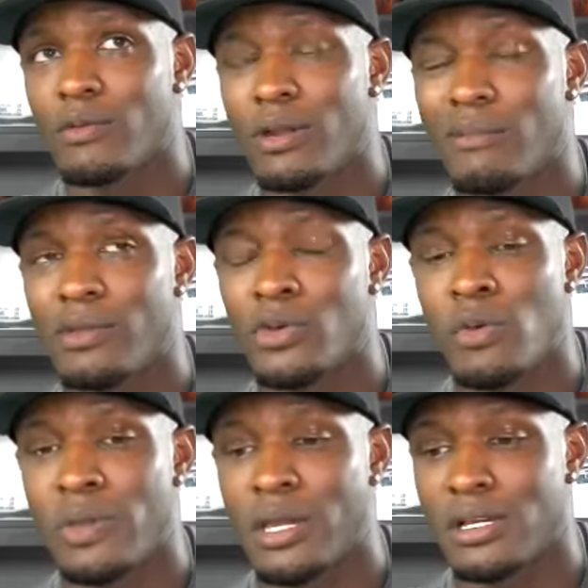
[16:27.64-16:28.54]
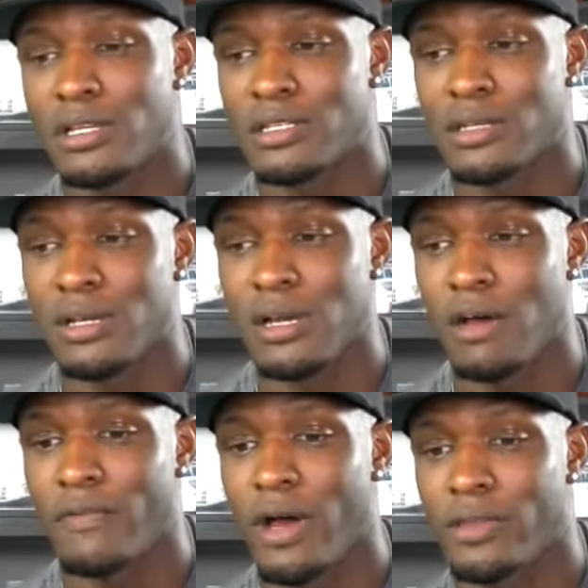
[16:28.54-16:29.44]
I'm doing because
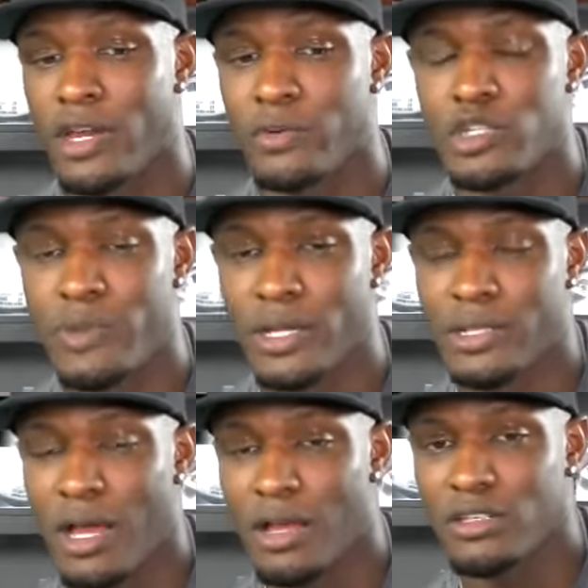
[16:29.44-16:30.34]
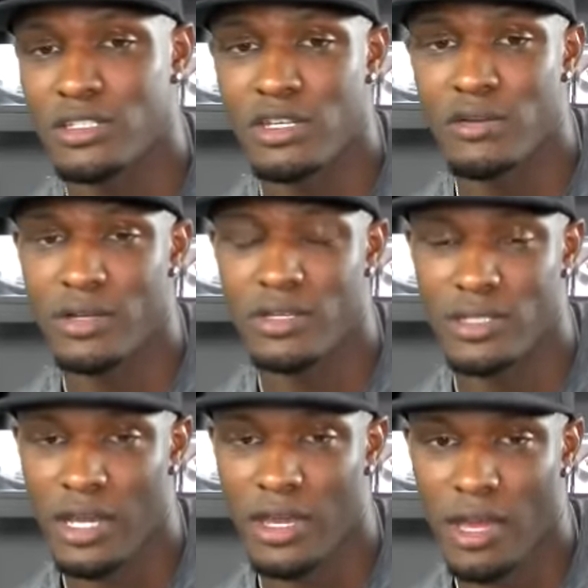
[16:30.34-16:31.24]
of they're respecting how serious
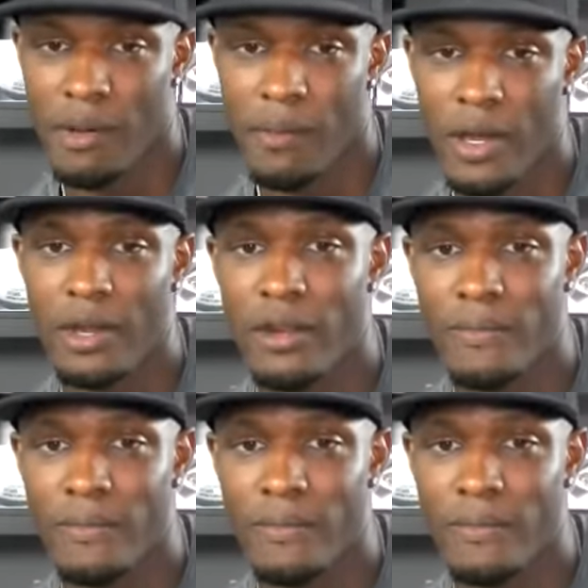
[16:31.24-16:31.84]
I am about it.